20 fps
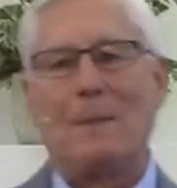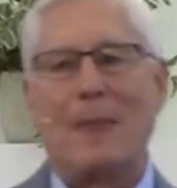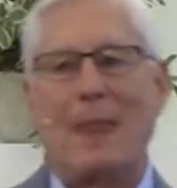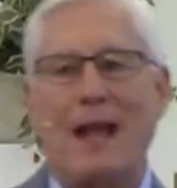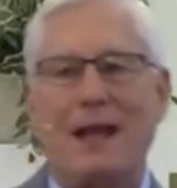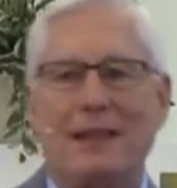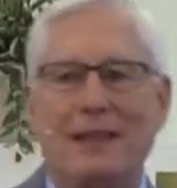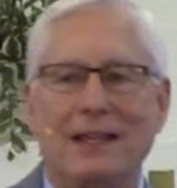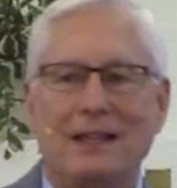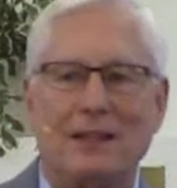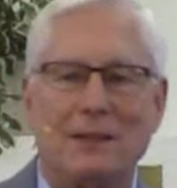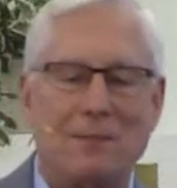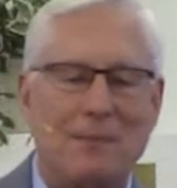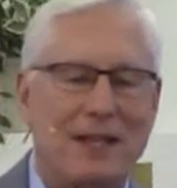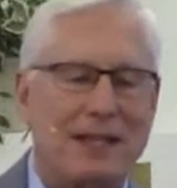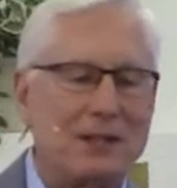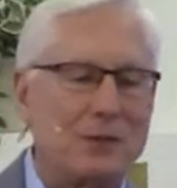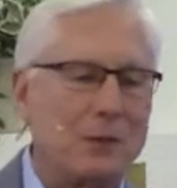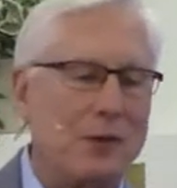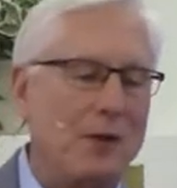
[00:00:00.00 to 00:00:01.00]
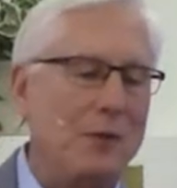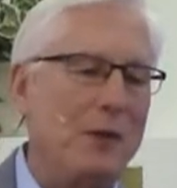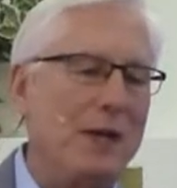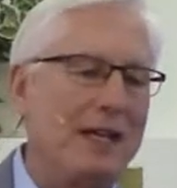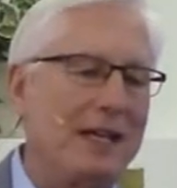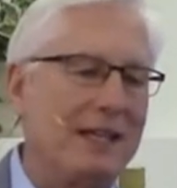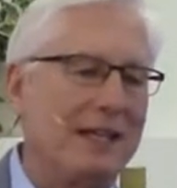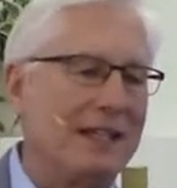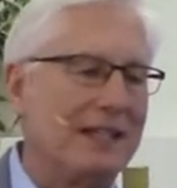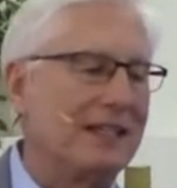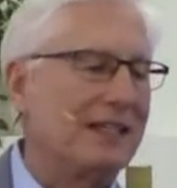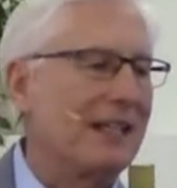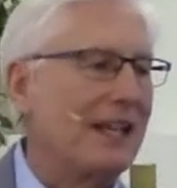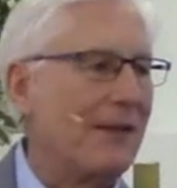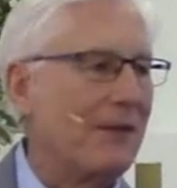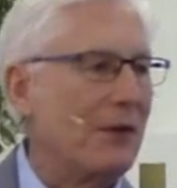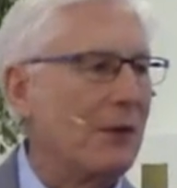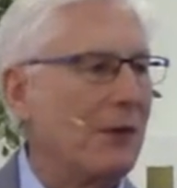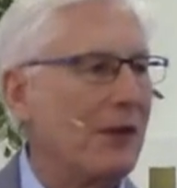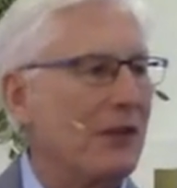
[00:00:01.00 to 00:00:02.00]
I think the best way we can
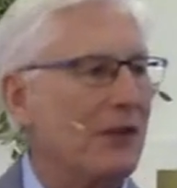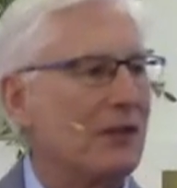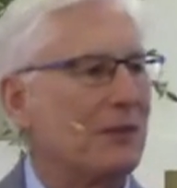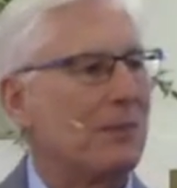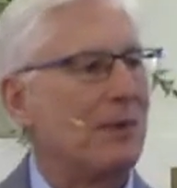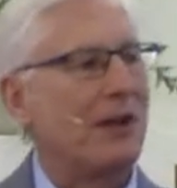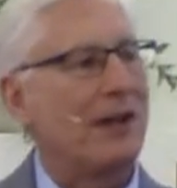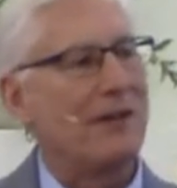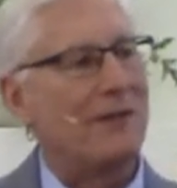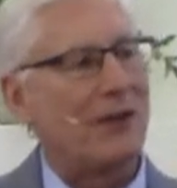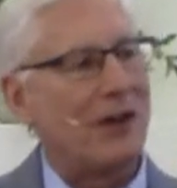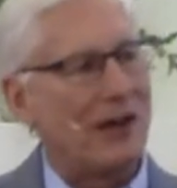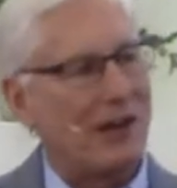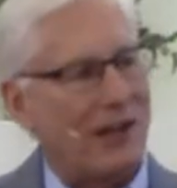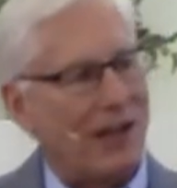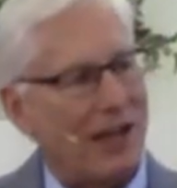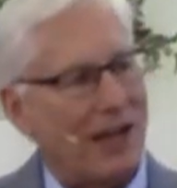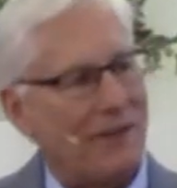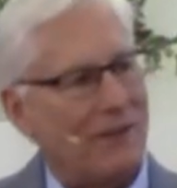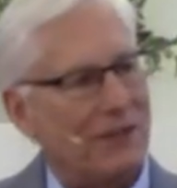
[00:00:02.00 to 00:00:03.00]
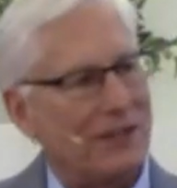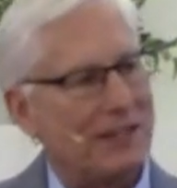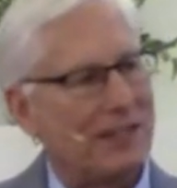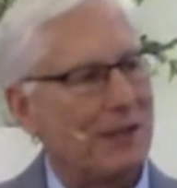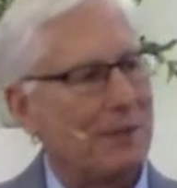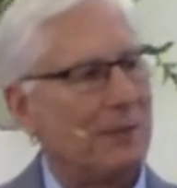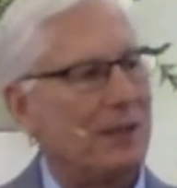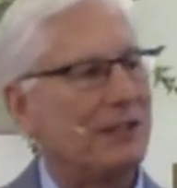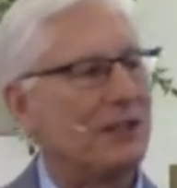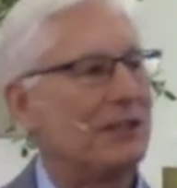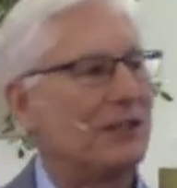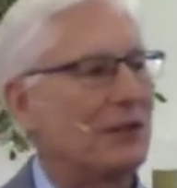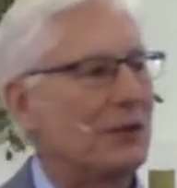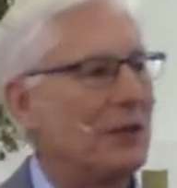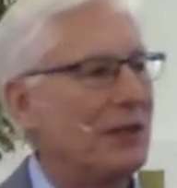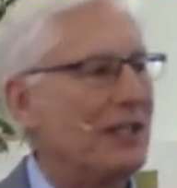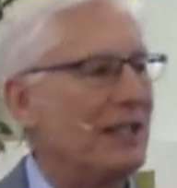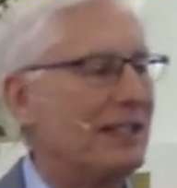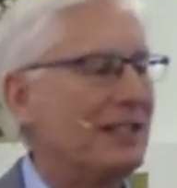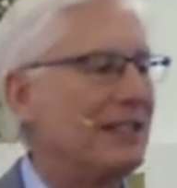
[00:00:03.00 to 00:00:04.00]
discover whether it's part of our life is how much
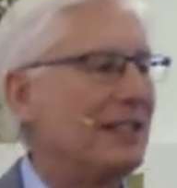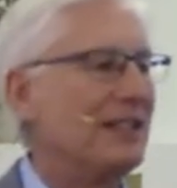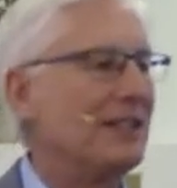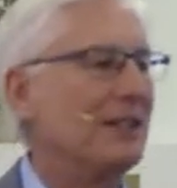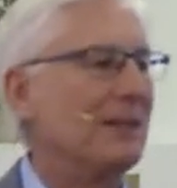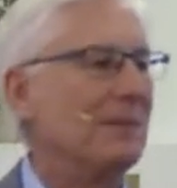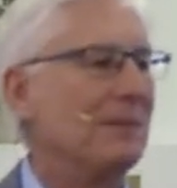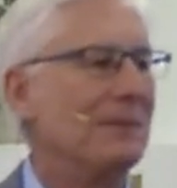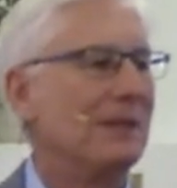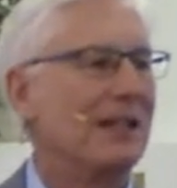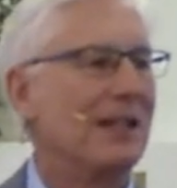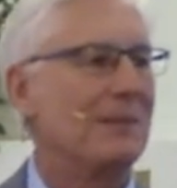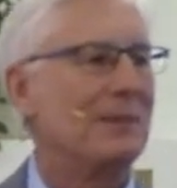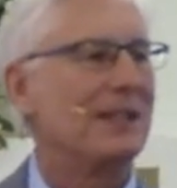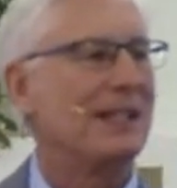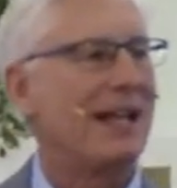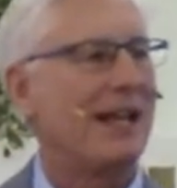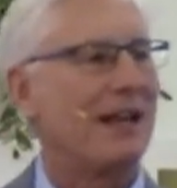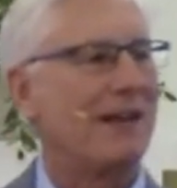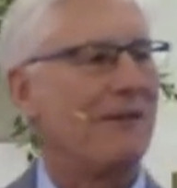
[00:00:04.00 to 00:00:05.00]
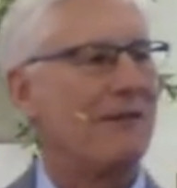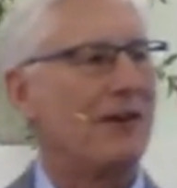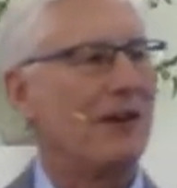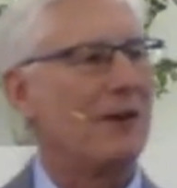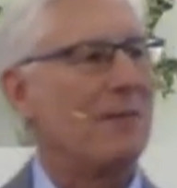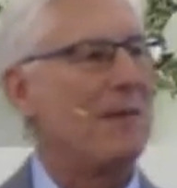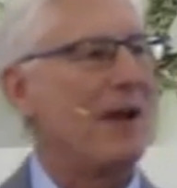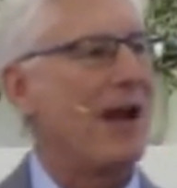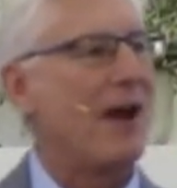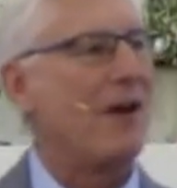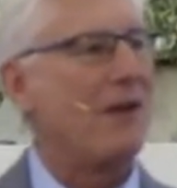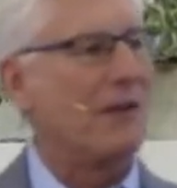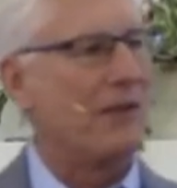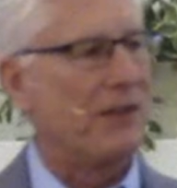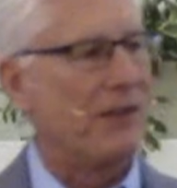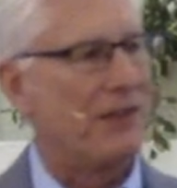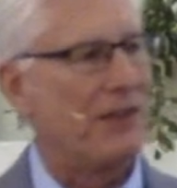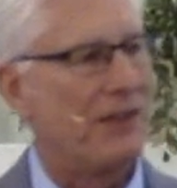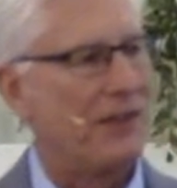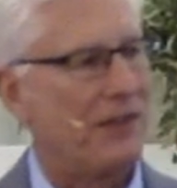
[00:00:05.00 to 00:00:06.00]
criticism comes out of our
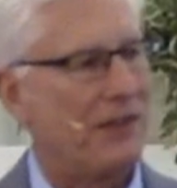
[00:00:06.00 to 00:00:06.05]
mouth.